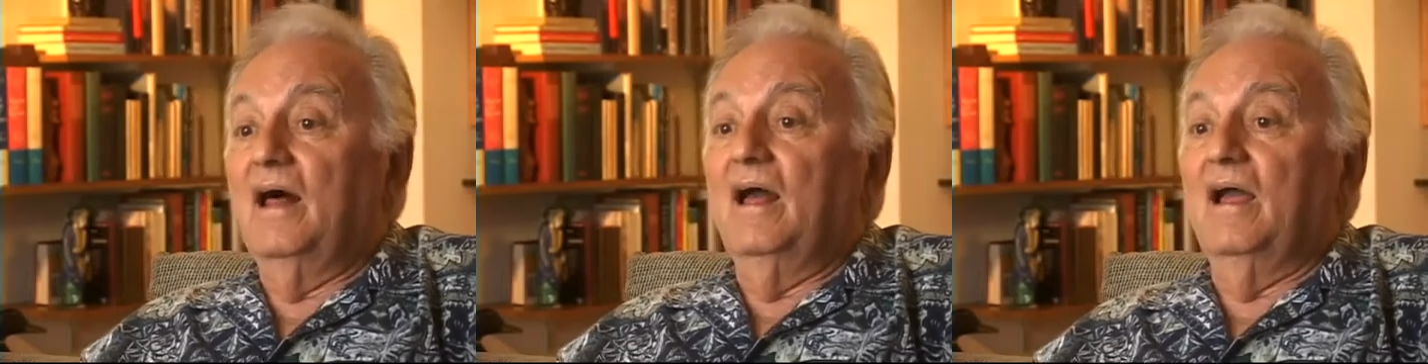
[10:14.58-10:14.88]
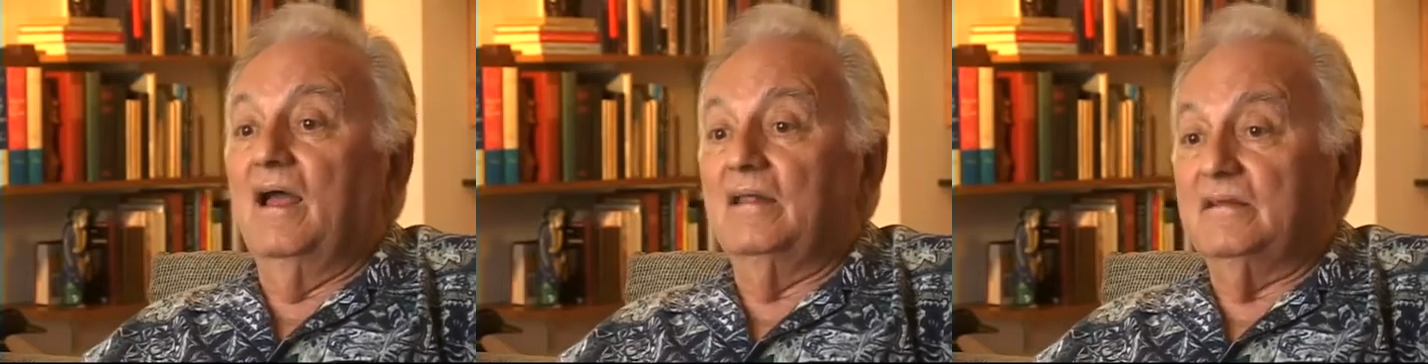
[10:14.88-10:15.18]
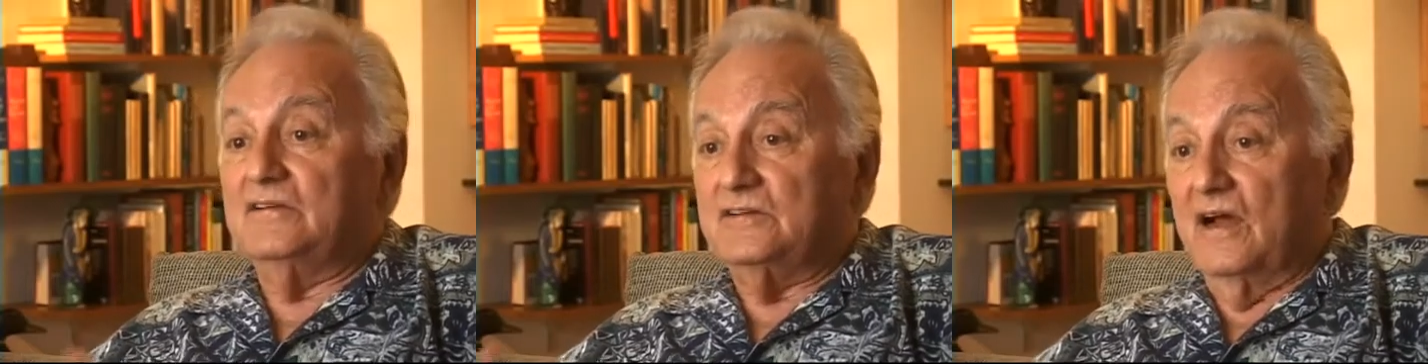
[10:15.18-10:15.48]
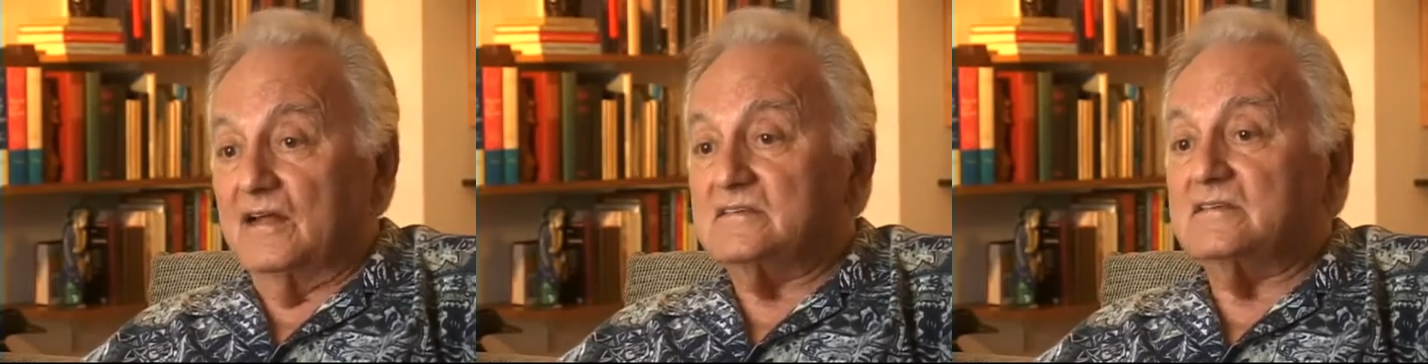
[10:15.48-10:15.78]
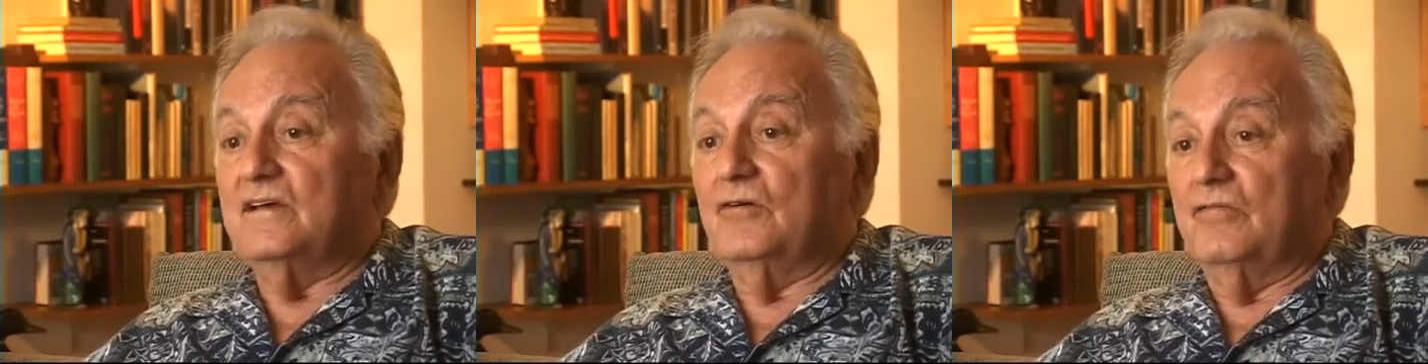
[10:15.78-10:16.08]
and the shot
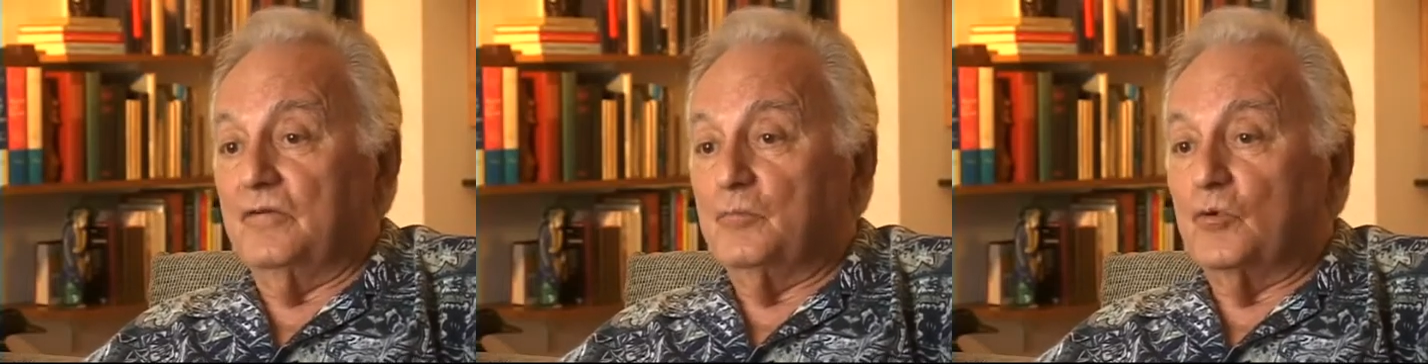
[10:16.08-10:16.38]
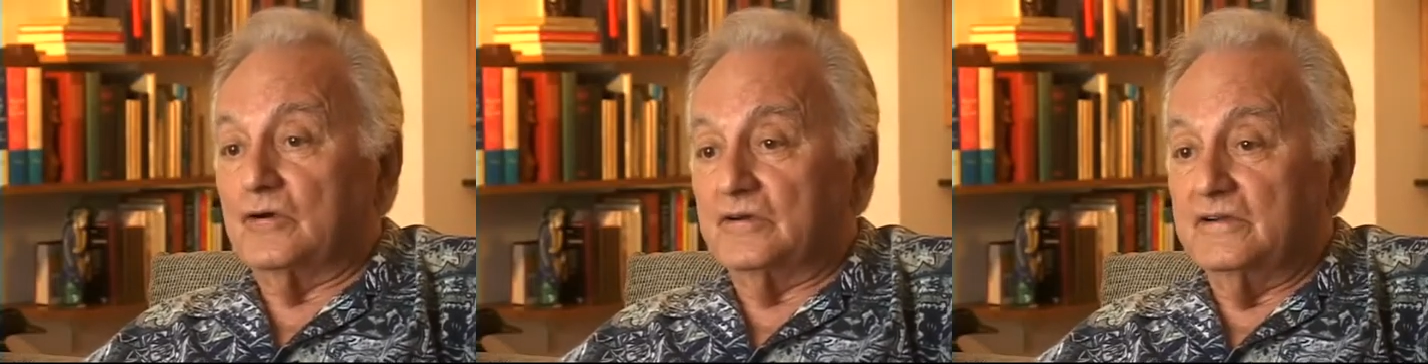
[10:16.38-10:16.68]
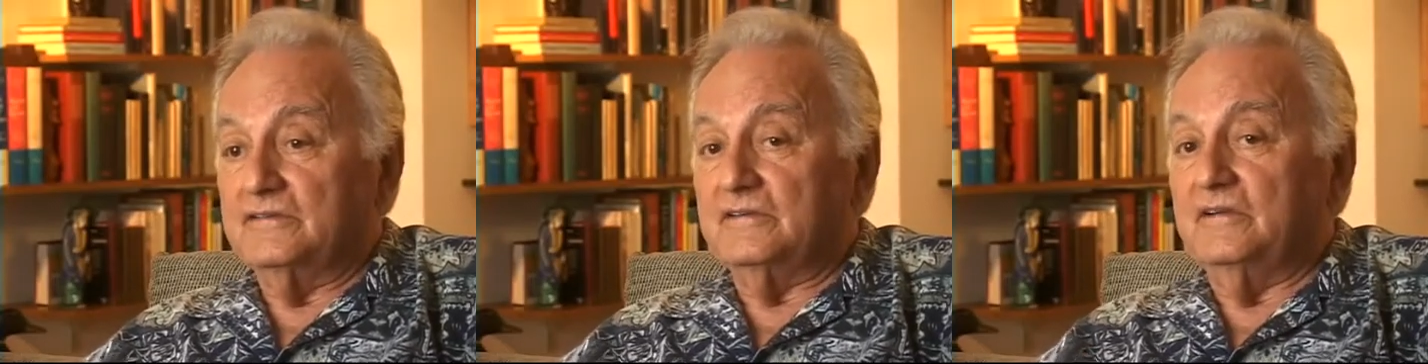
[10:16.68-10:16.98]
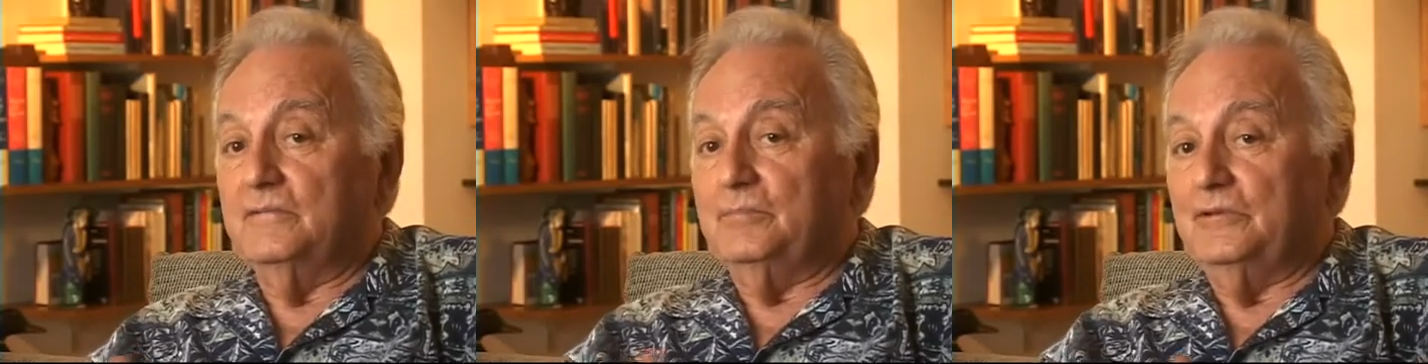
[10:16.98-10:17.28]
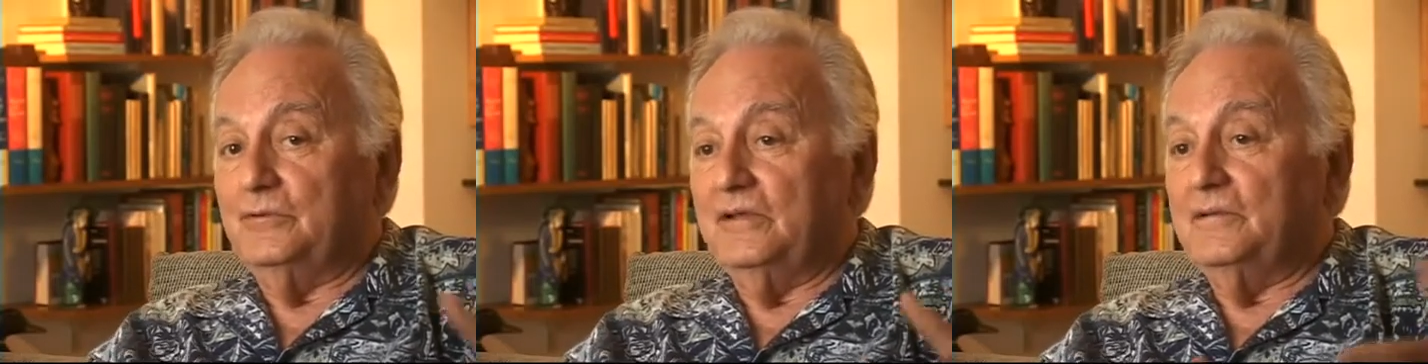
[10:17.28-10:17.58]
set off a border incident
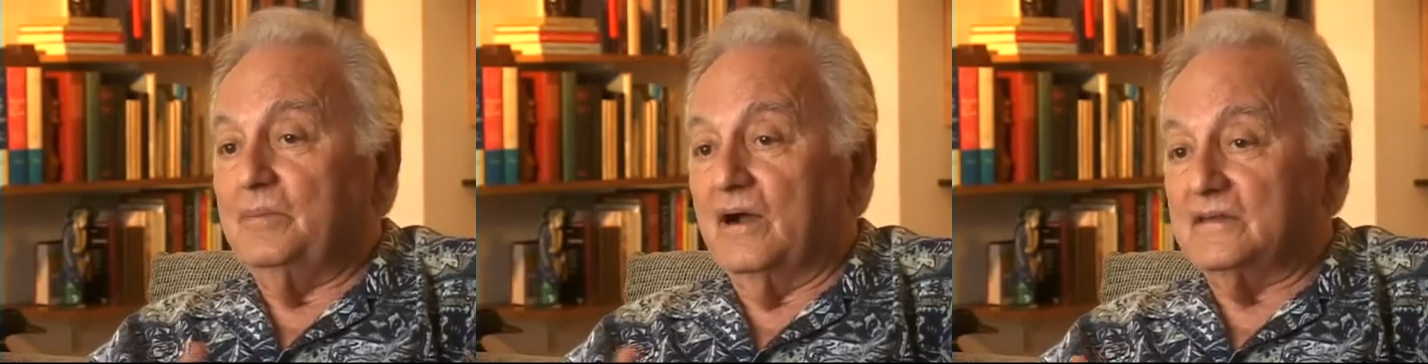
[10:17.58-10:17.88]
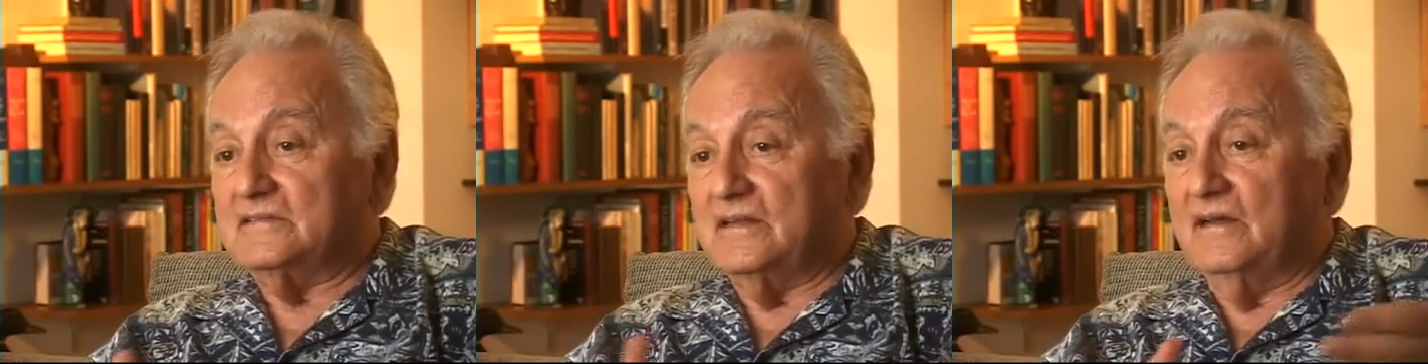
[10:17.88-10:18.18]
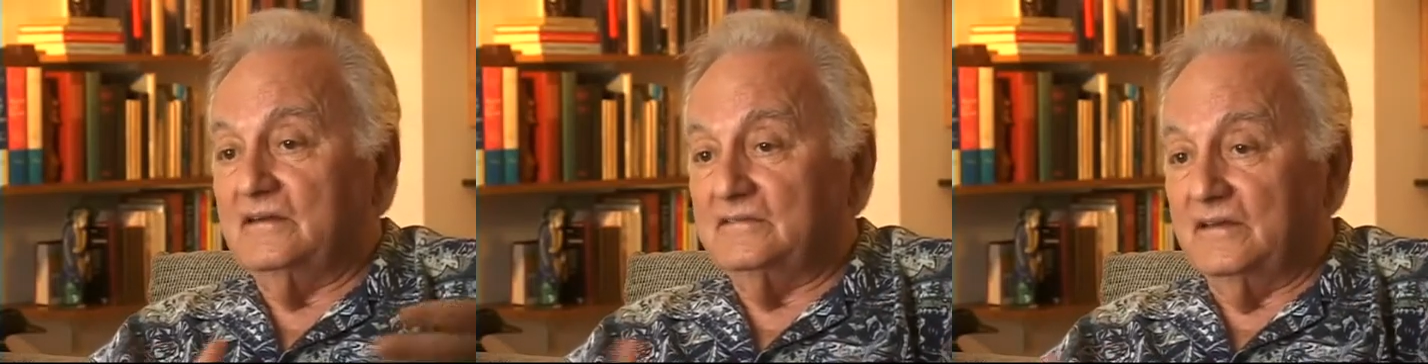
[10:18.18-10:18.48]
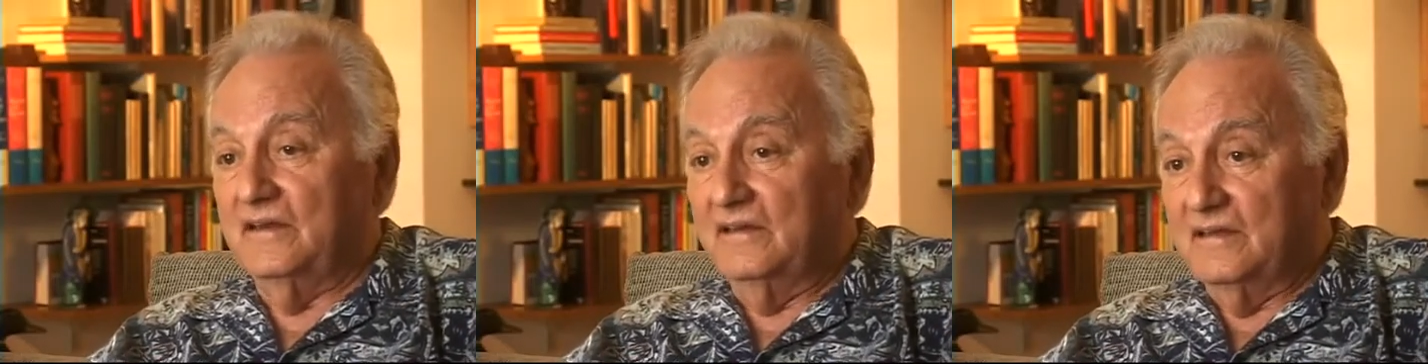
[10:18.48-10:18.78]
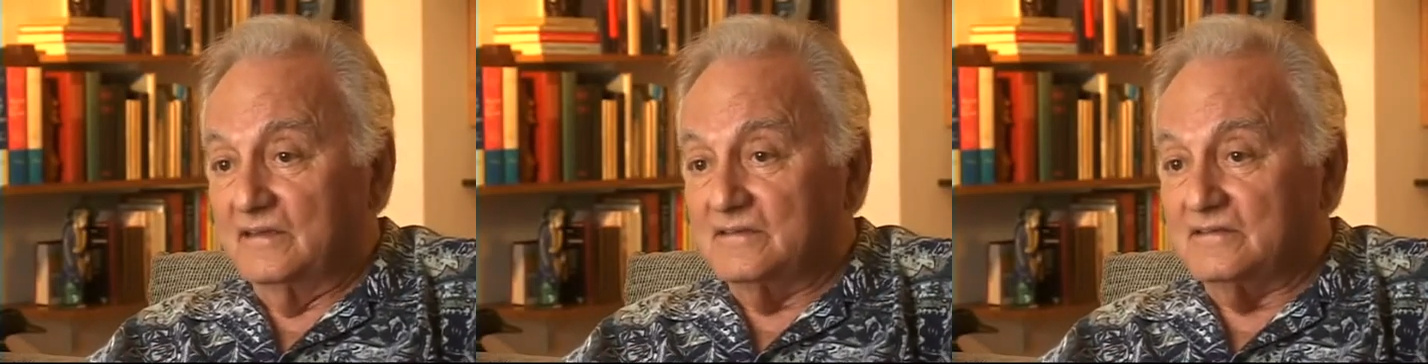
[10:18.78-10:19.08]
between the Pakistanis and
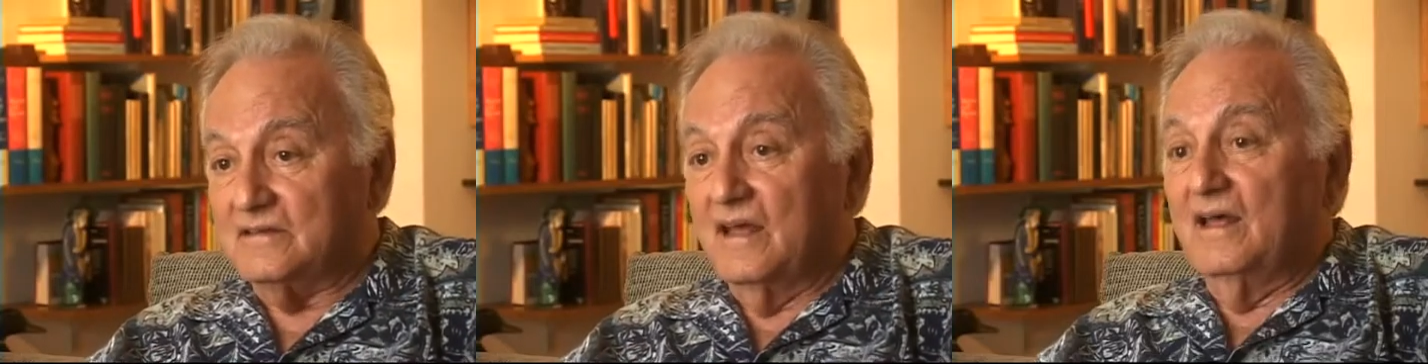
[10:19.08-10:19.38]
Indians,